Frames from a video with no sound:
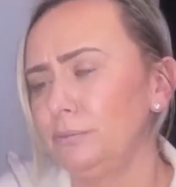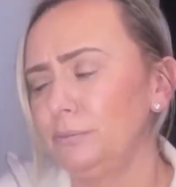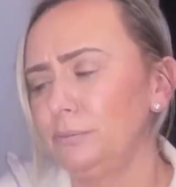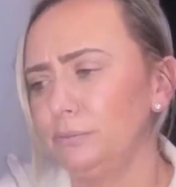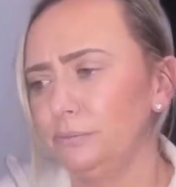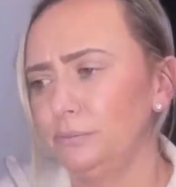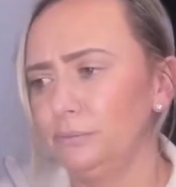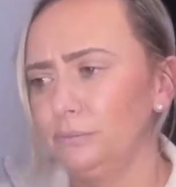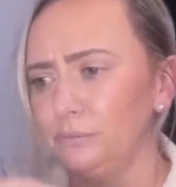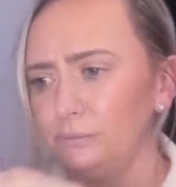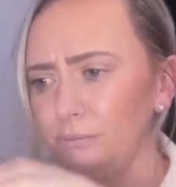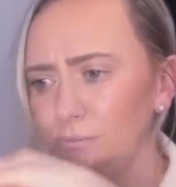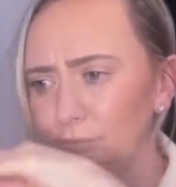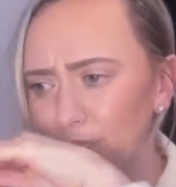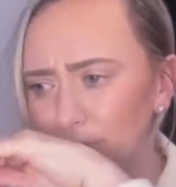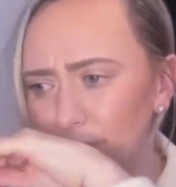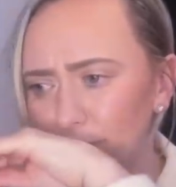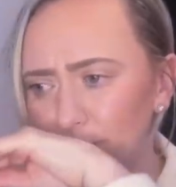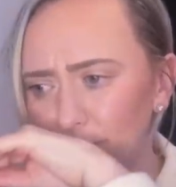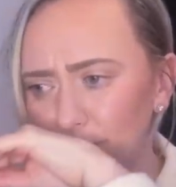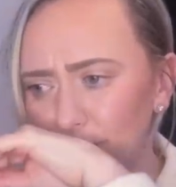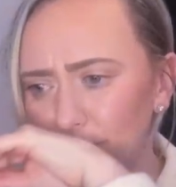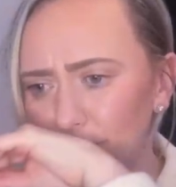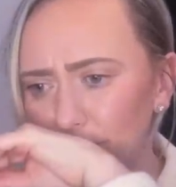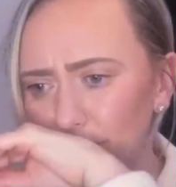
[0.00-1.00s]

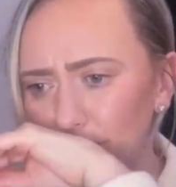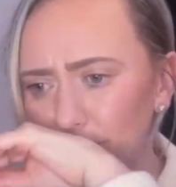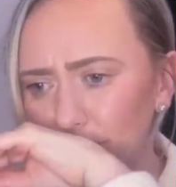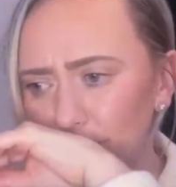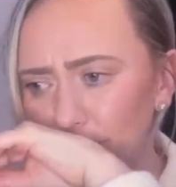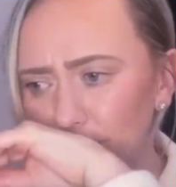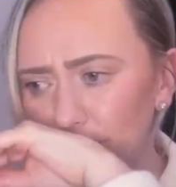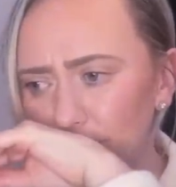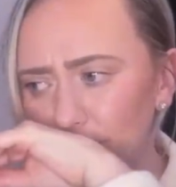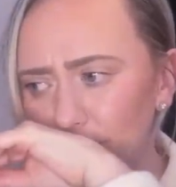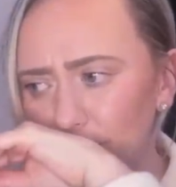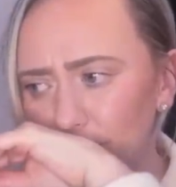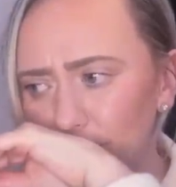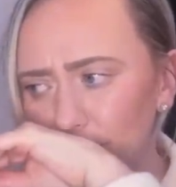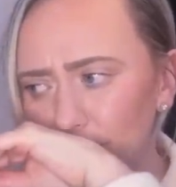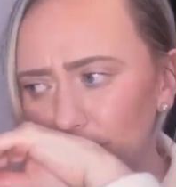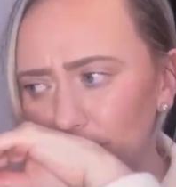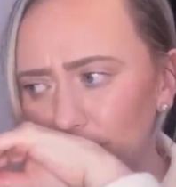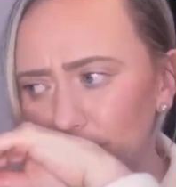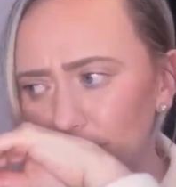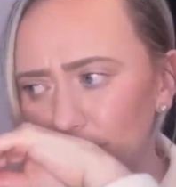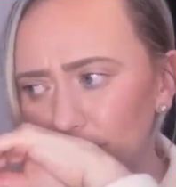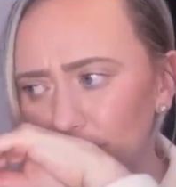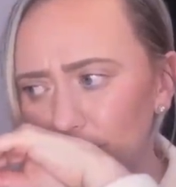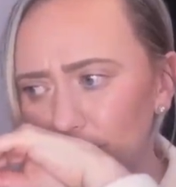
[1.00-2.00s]

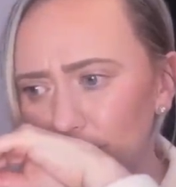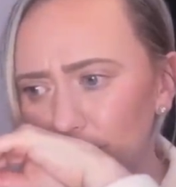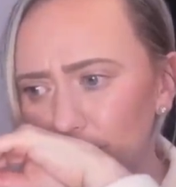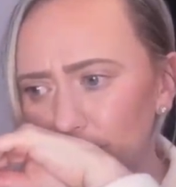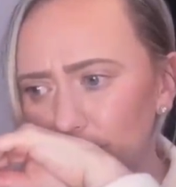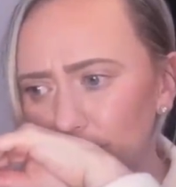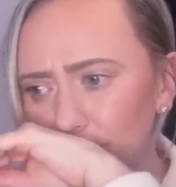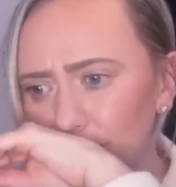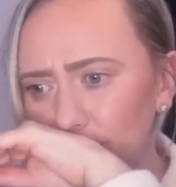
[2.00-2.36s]
[no speech]